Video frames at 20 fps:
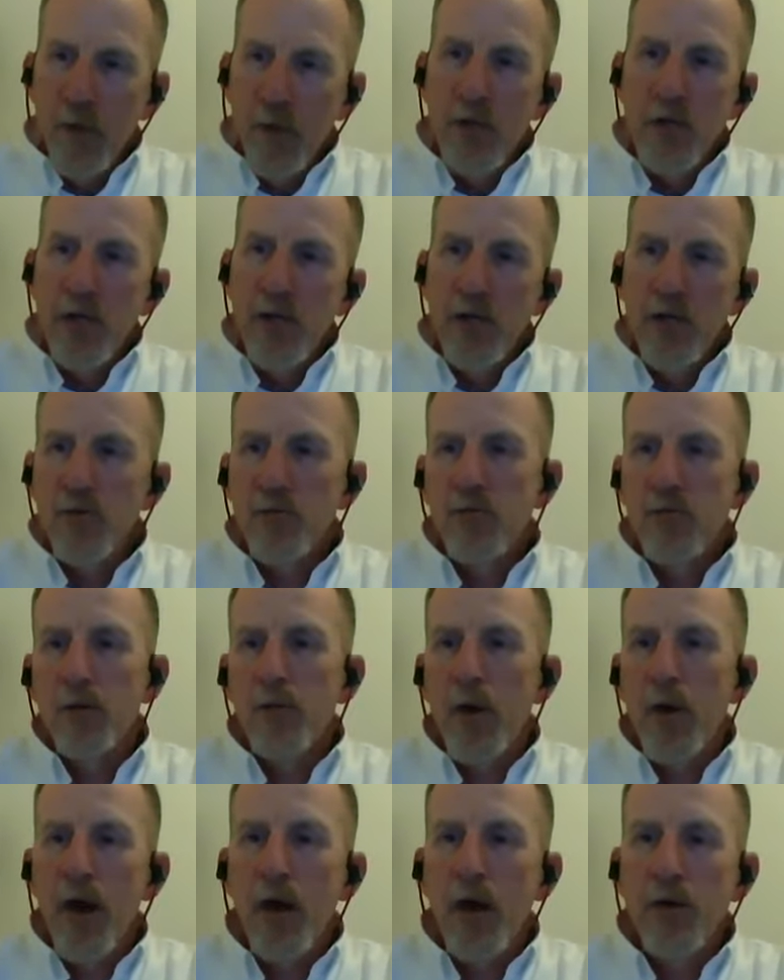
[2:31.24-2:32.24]
ability to
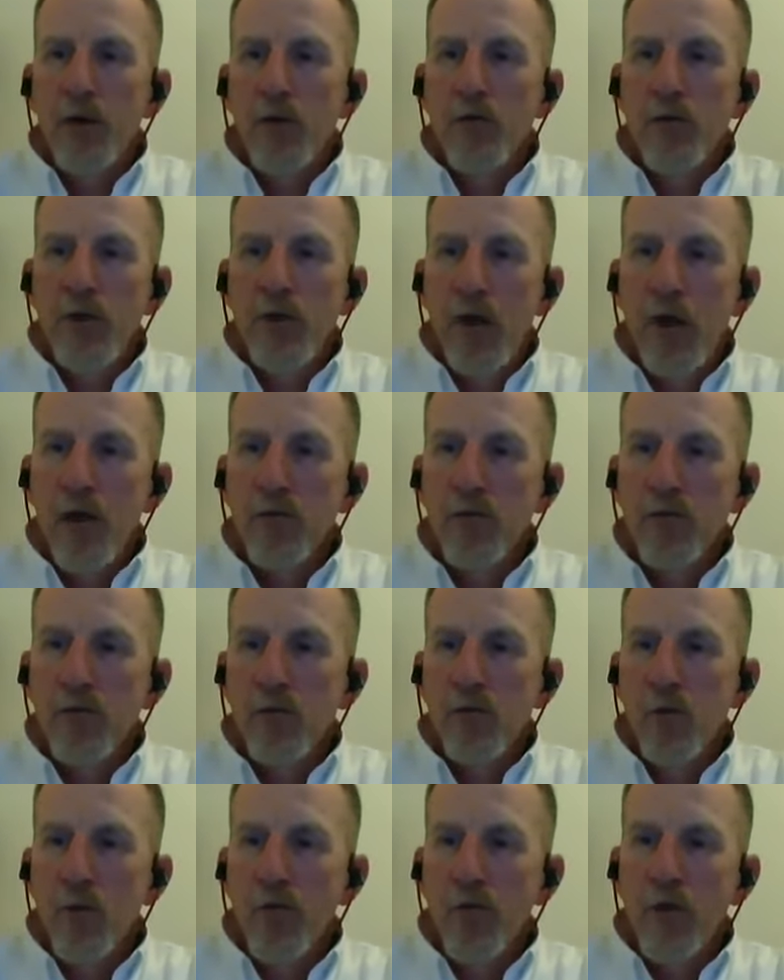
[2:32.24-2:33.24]
sit behind our
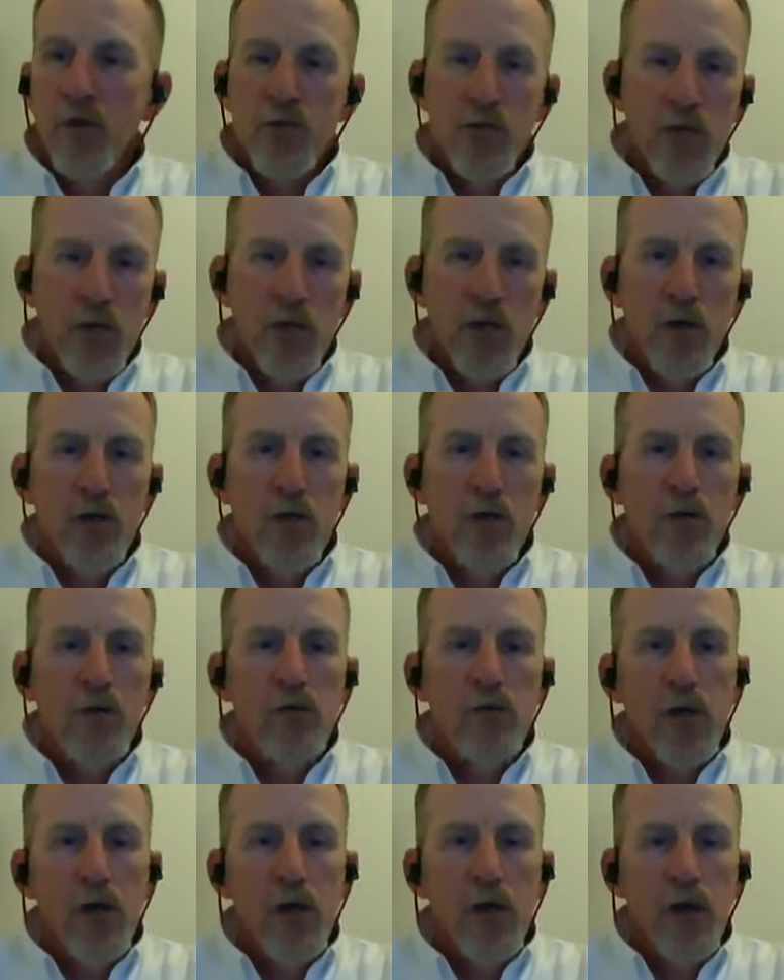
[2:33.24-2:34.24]
desk with
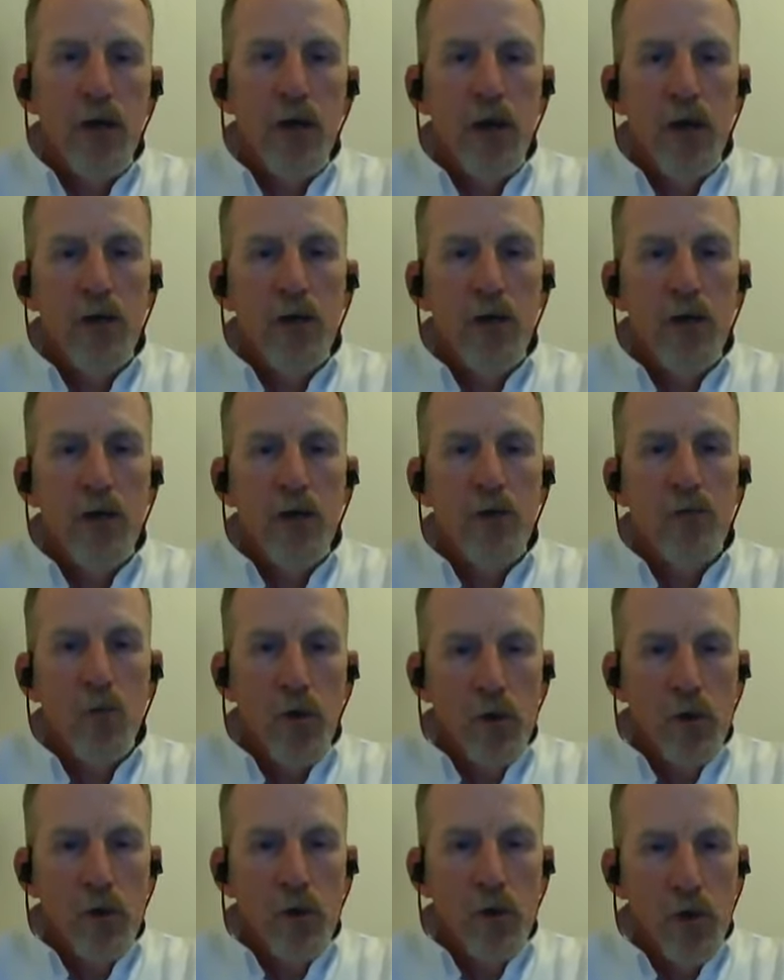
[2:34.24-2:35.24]
engineers, and
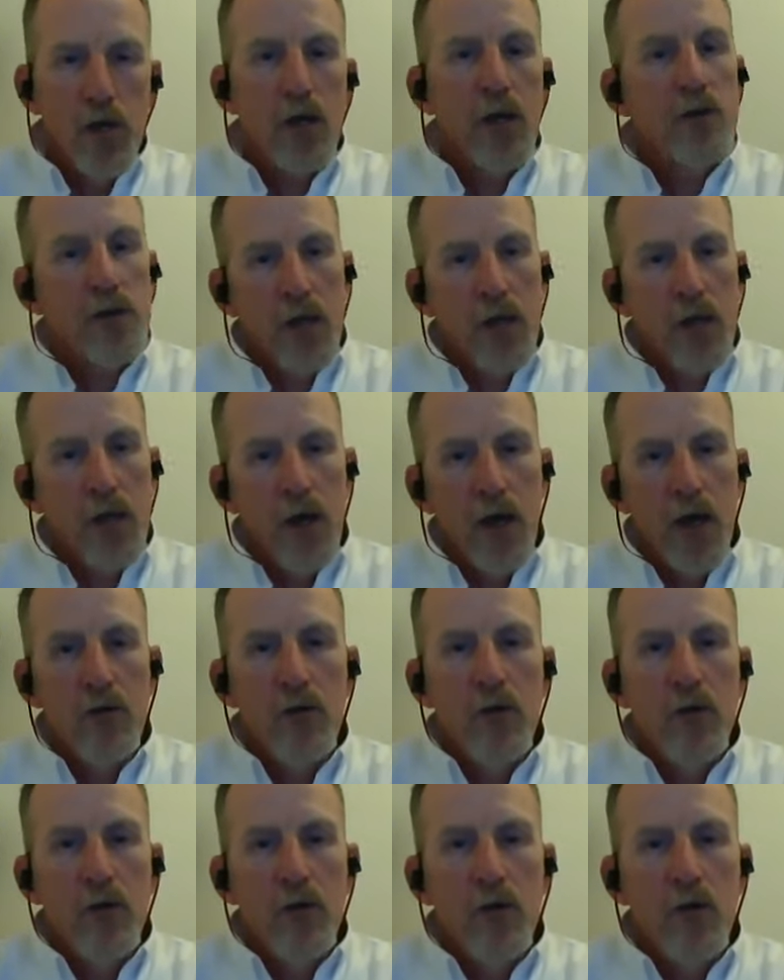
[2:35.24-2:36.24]
we look at it
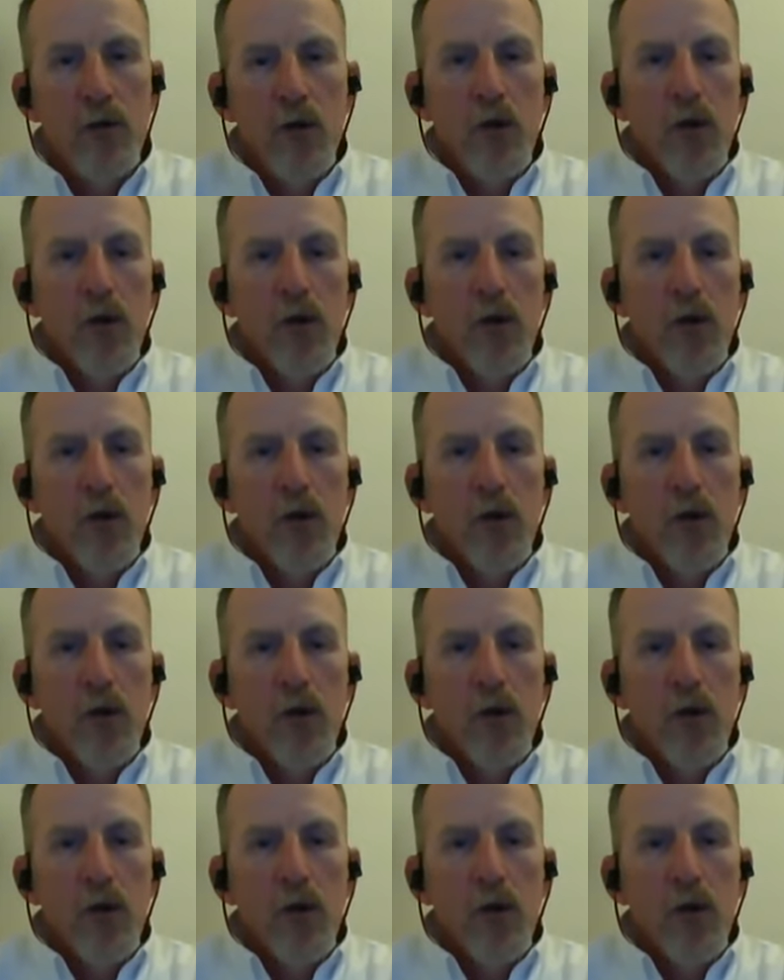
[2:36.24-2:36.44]
together.